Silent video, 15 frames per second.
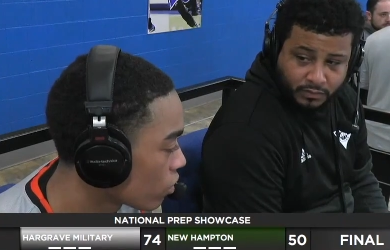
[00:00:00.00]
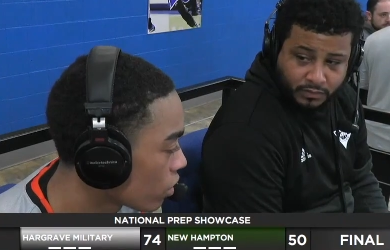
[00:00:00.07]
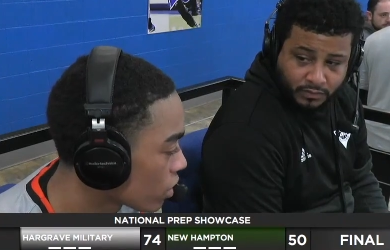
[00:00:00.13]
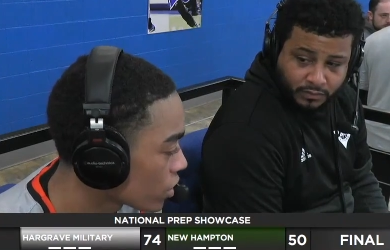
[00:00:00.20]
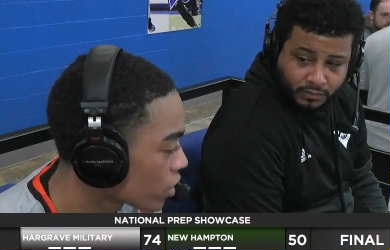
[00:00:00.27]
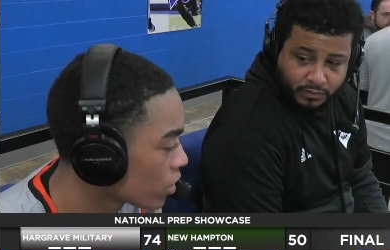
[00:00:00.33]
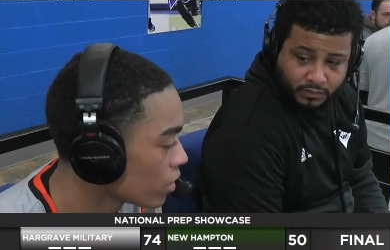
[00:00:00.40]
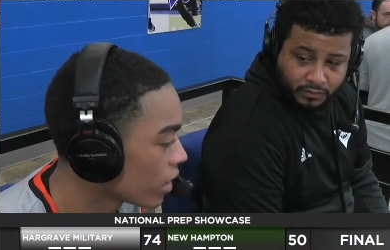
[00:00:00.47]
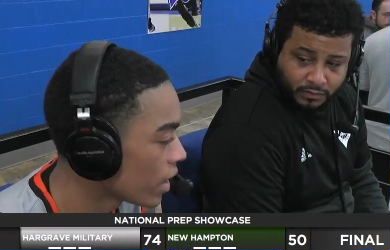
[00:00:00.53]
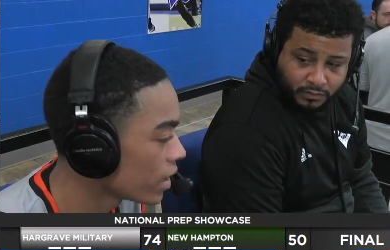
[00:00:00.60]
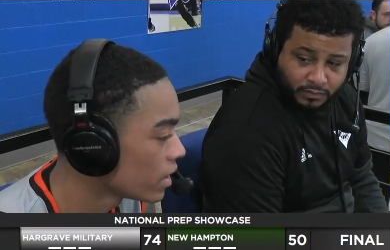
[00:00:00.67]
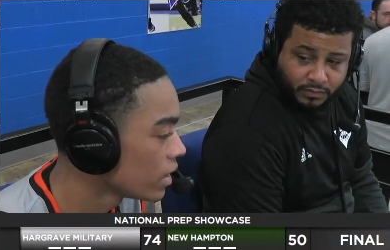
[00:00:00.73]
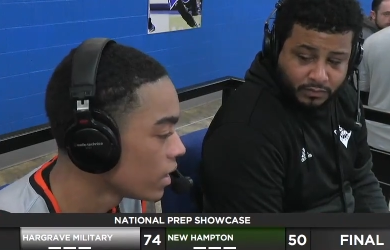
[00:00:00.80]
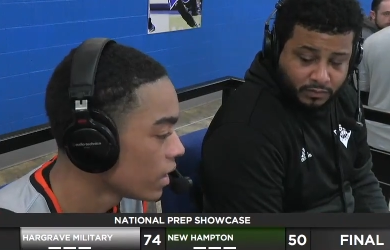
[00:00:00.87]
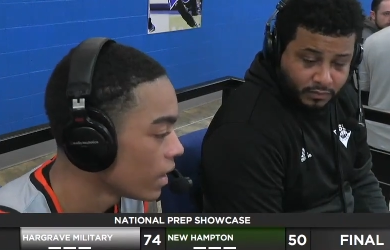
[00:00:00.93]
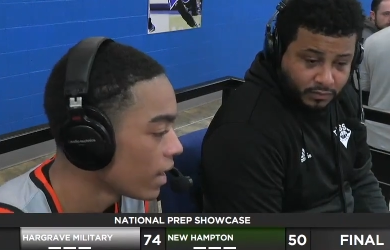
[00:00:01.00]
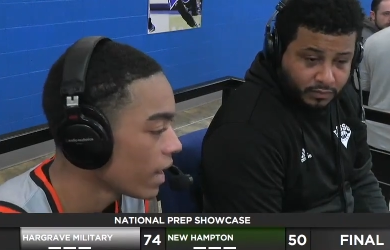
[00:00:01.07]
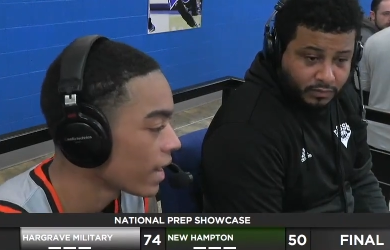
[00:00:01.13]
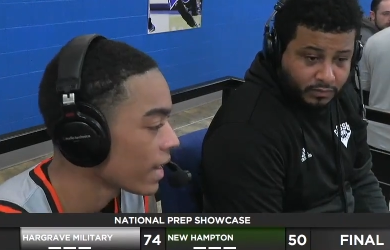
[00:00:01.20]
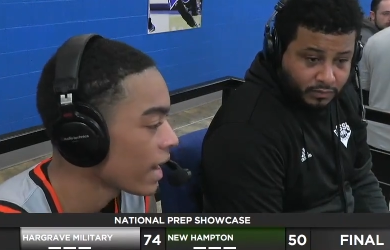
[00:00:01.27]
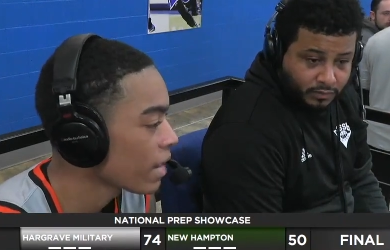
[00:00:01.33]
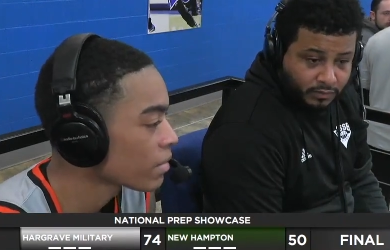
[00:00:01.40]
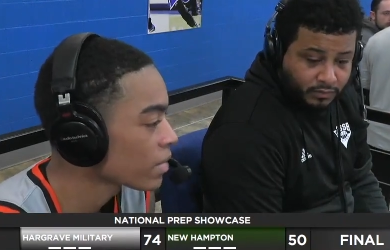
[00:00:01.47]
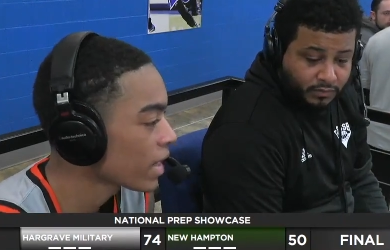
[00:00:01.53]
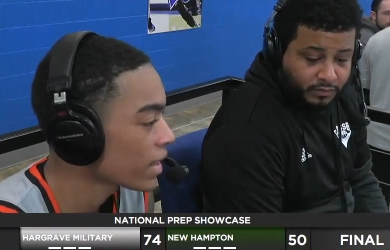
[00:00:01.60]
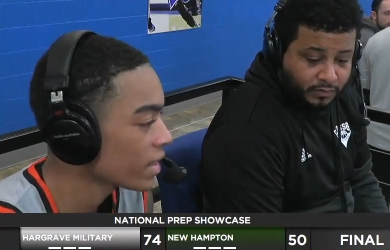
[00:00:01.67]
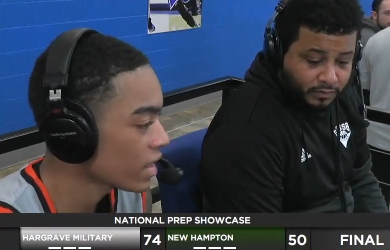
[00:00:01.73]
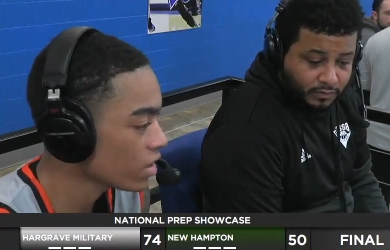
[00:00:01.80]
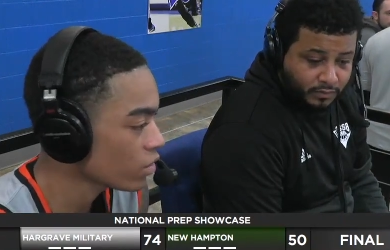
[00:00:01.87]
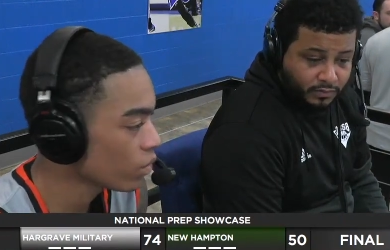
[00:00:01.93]
Speaker 1: too. And in games like
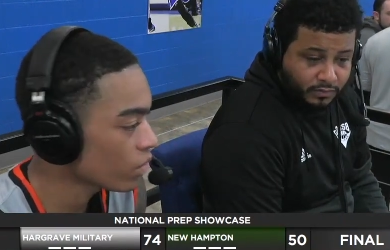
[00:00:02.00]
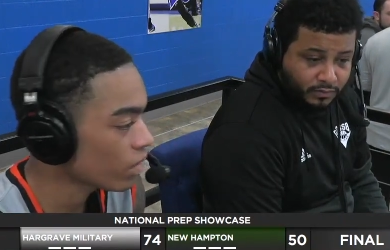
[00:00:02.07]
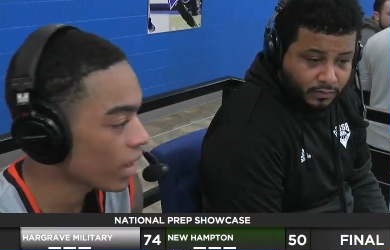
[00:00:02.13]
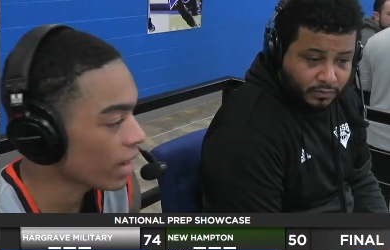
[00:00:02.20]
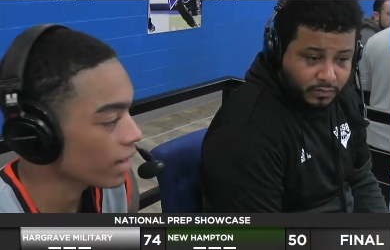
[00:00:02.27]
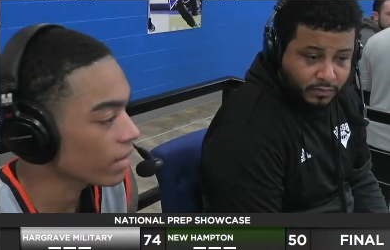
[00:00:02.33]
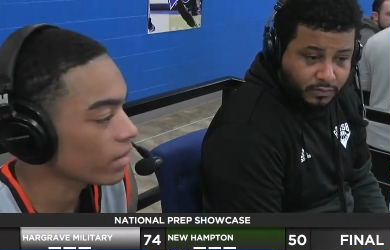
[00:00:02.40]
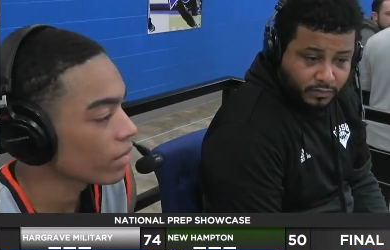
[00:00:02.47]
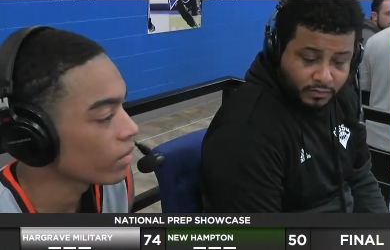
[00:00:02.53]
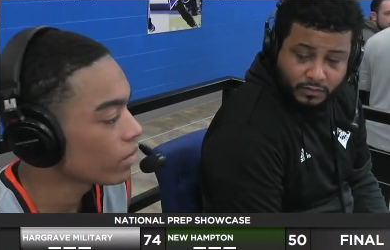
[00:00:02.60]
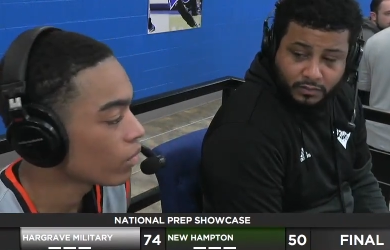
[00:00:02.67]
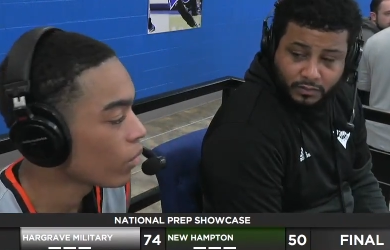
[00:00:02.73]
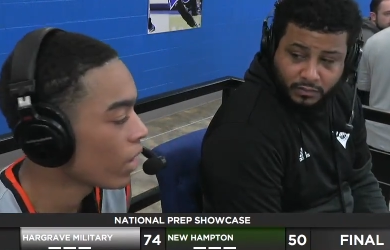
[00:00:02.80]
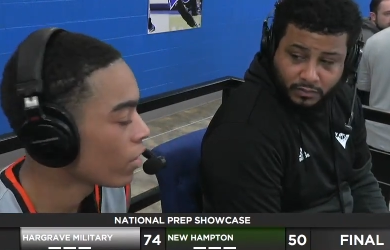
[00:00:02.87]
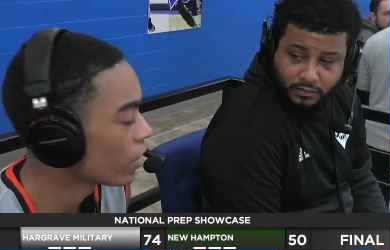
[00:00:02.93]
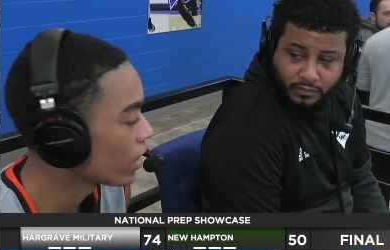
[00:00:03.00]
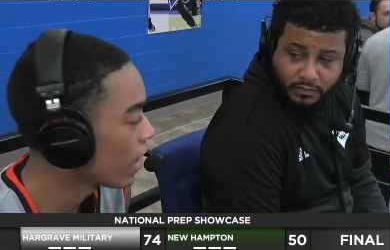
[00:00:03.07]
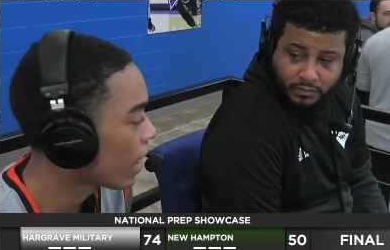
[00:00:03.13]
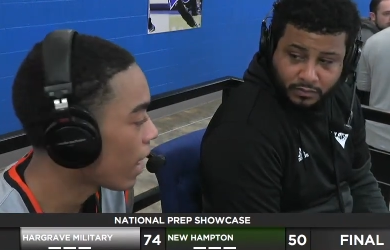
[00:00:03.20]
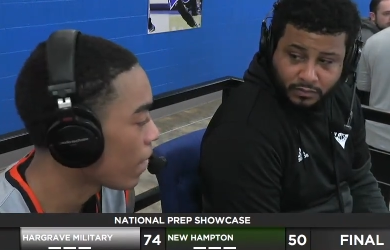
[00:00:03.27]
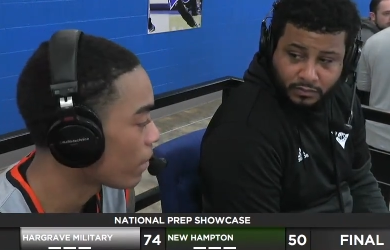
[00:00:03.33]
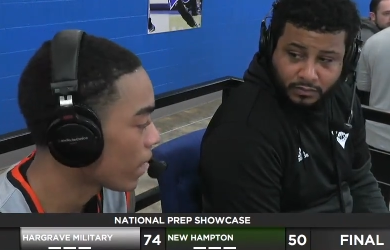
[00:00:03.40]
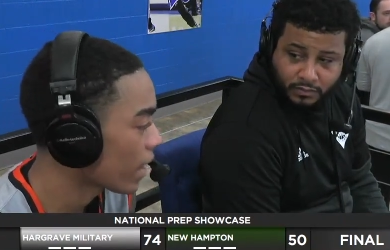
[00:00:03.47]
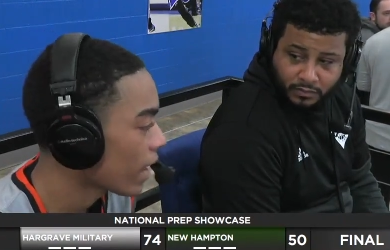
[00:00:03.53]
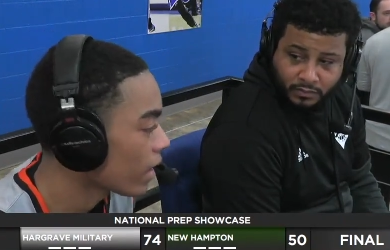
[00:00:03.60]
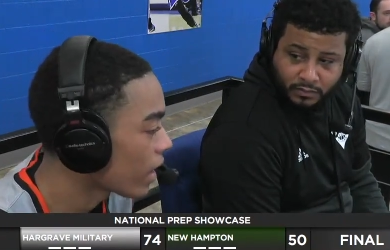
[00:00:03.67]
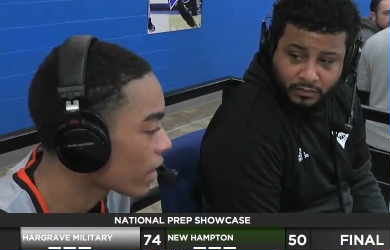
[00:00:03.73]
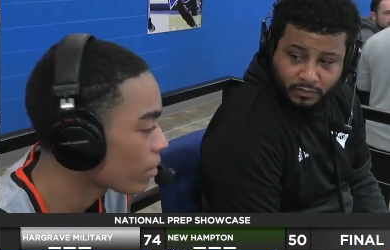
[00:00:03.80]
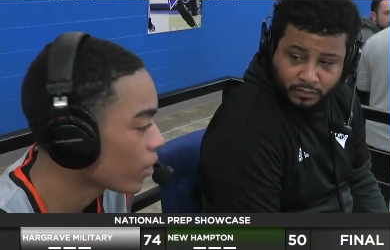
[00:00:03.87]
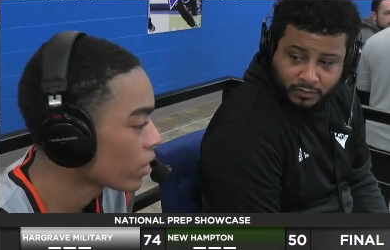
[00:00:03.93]
this, like whether or not I'm like I
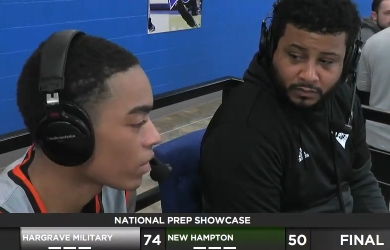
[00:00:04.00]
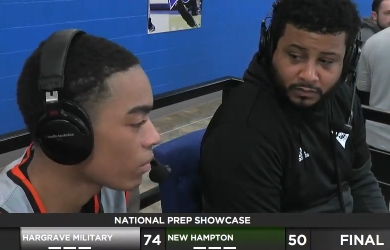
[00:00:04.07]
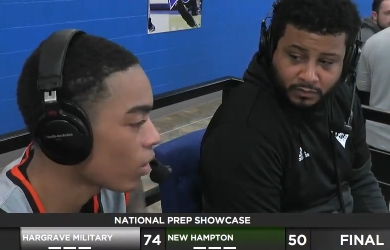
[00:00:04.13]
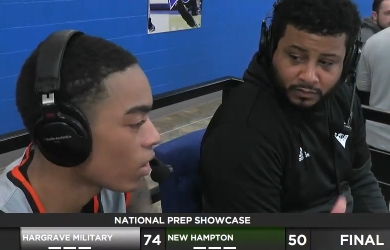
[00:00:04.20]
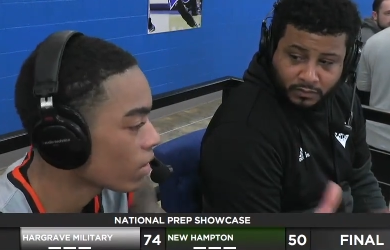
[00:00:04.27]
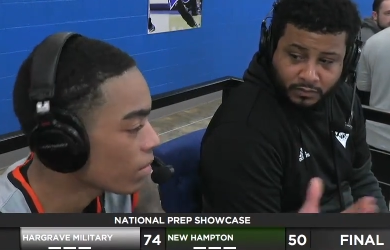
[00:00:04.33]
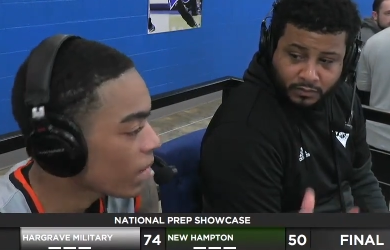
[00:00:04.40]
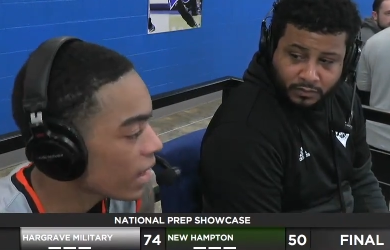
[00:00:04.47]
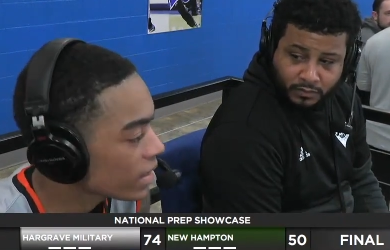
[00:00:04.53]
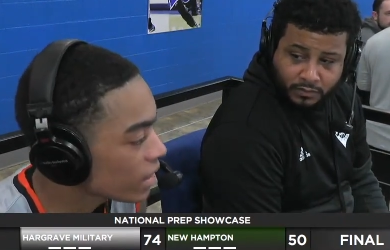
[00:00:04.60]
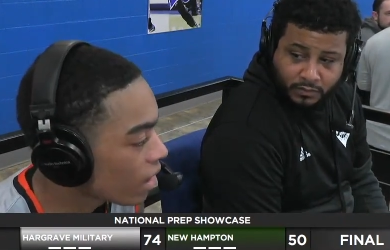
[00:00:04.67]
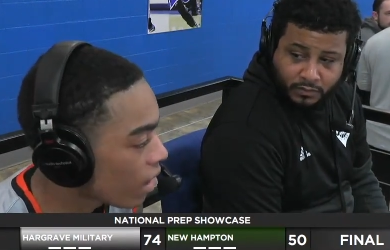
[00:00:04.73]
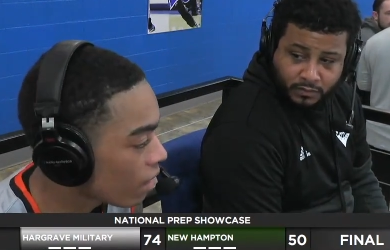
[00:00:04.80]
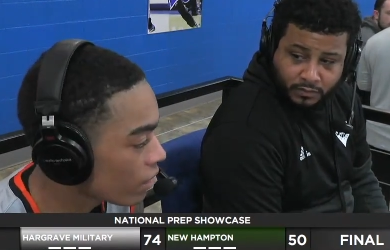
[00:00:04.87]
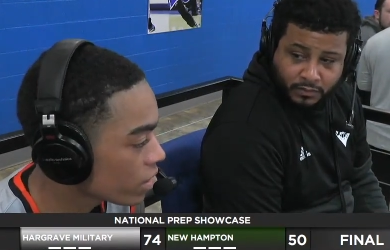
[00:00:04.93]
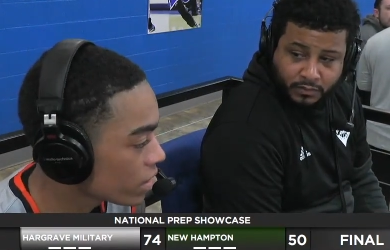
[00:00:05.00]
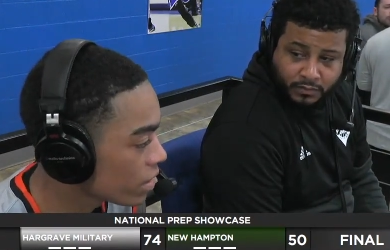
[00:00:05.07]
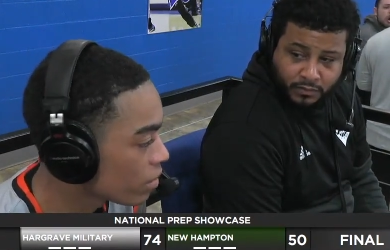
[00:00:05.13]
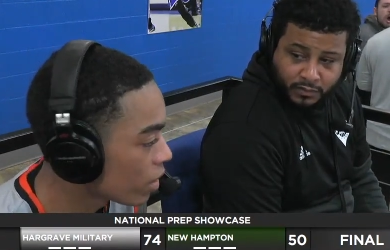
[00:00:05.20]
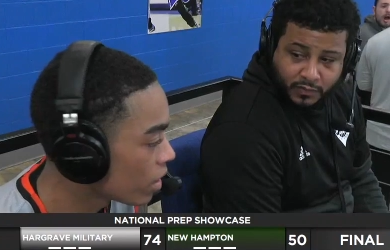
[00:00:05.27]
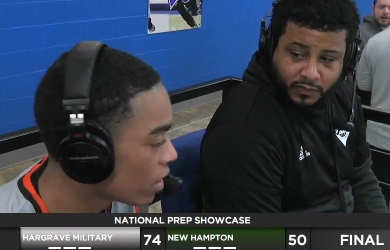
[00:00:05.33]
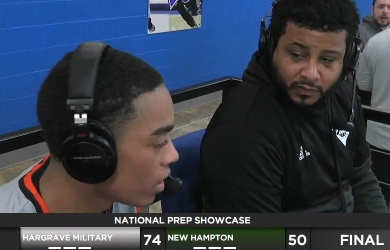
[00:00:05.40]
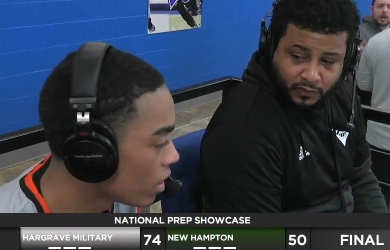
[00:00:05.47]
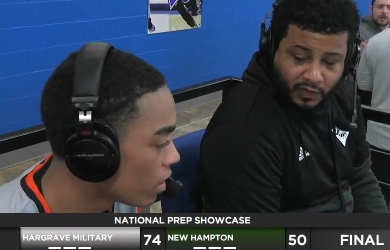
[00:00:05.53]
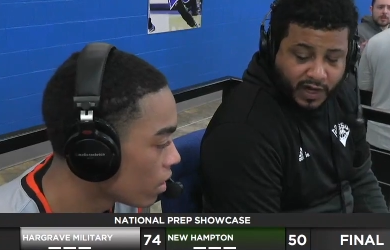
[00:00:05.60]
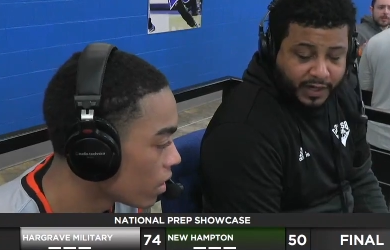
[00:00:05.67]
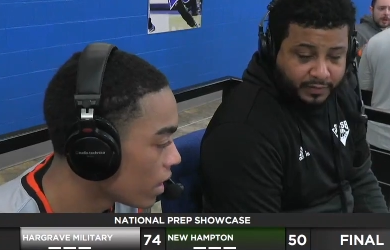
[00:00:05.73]
like putting the ball in the basket, obviously, but right.